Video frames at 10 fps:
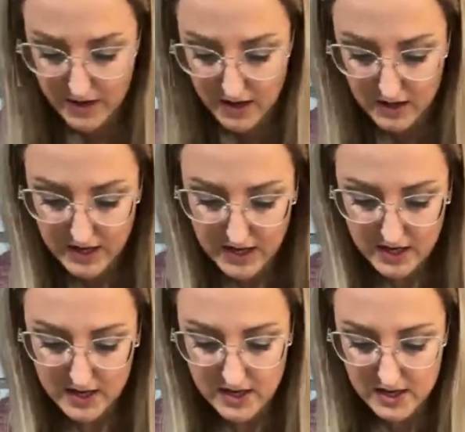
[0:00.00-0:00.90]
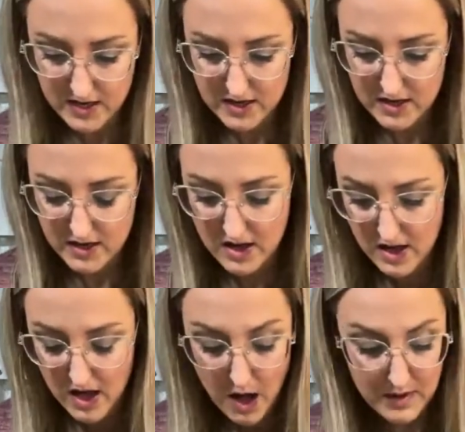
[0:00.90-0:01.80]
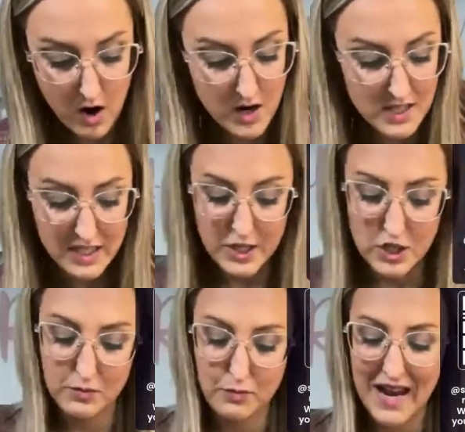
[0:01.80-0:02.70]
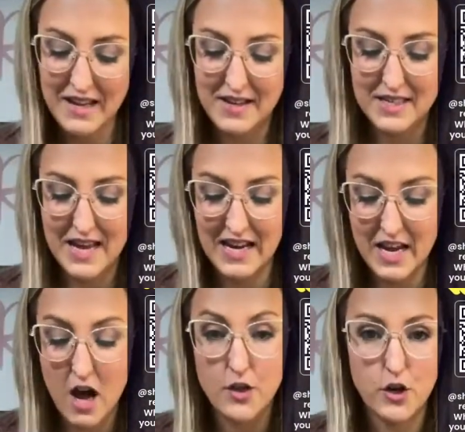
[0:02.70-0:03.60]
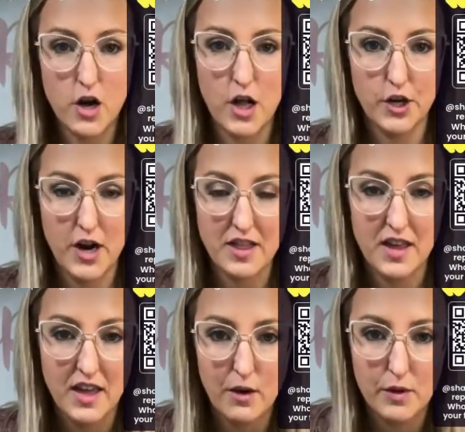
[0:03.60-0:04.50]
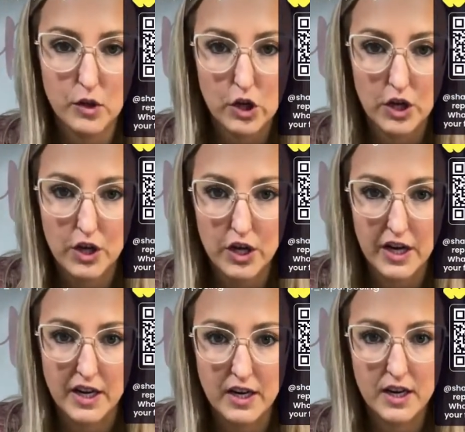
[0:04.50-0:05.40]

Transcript: ugly. I mean, honestly, just painting this any other color, I think it would look good.